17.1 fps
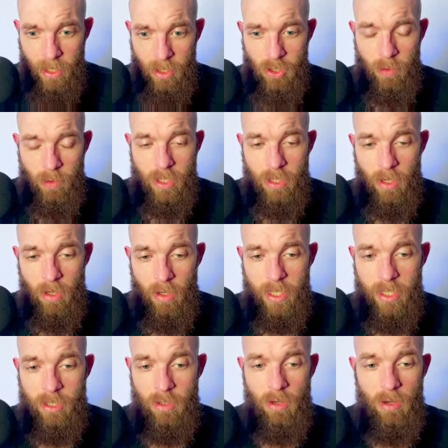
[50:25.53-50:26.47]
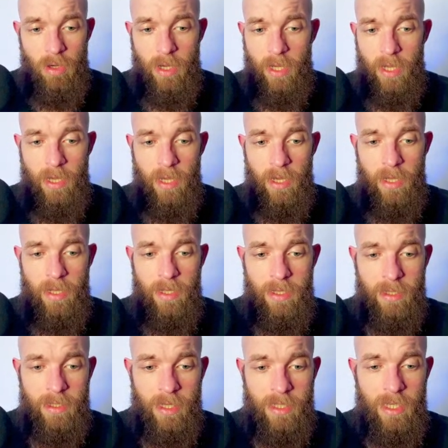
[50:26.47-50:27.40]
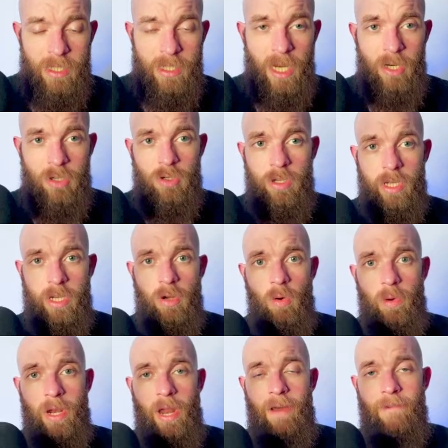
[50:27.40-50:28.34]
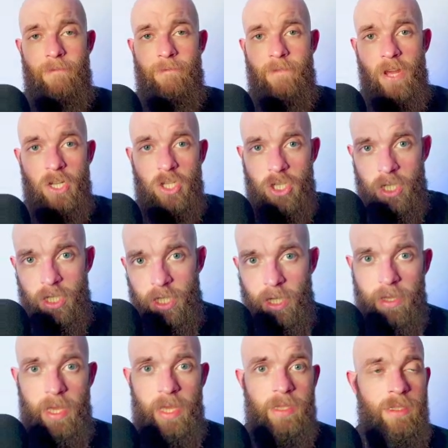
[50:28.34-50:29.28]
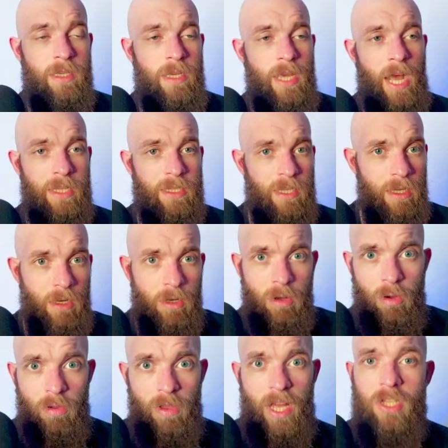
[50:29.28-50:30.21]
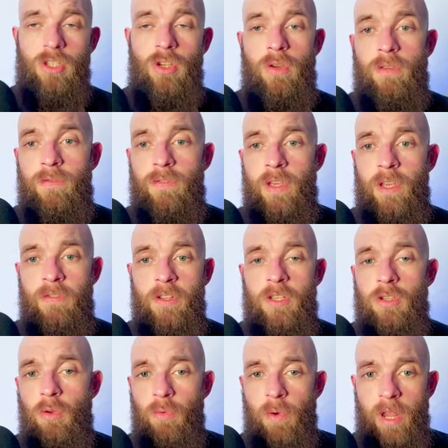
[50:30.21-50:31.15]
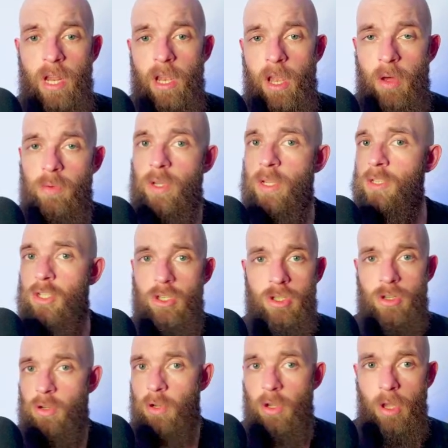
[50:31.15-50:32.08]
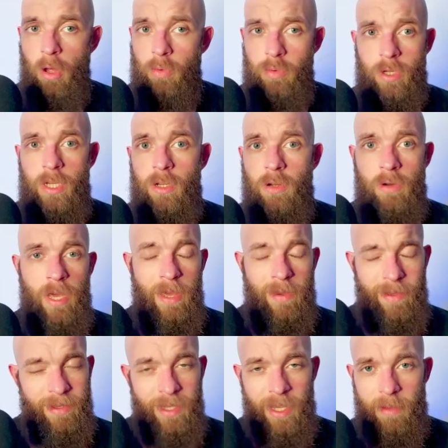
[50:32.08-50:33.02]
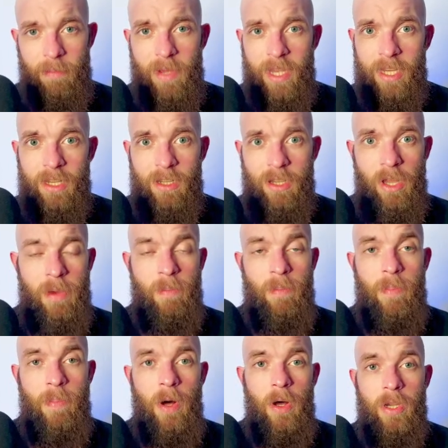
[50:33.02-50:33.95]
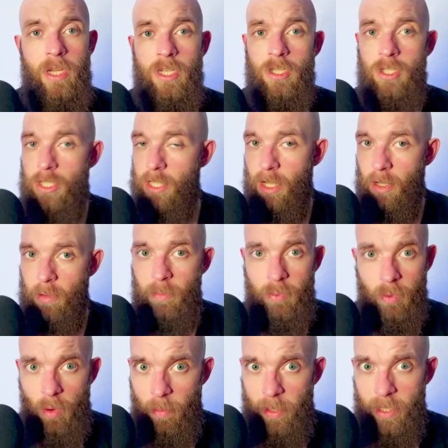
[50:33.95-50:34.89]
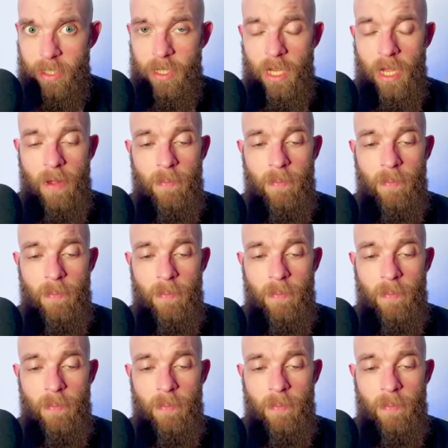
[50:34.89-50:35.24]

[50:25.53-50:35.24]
So it's not this is actually going and fetching the asset and all that. So if it's already loaded, it's just going to load it, okay, immediately, but it's still a promise,